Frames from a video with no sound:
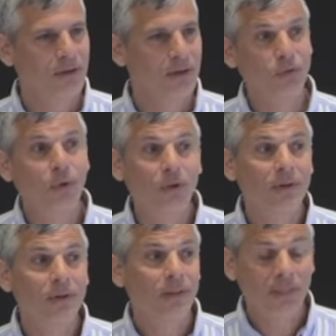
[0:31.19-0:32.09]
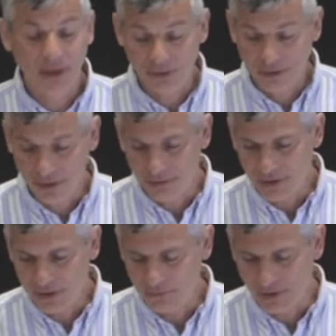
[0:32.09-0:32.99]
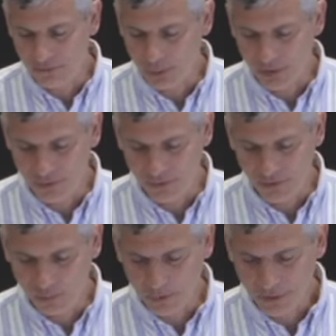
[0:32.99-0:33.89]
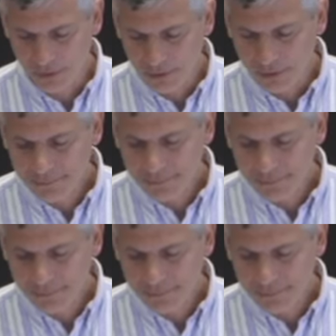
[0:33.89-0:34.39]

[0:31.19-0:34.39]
the control that I've given away to Facebook.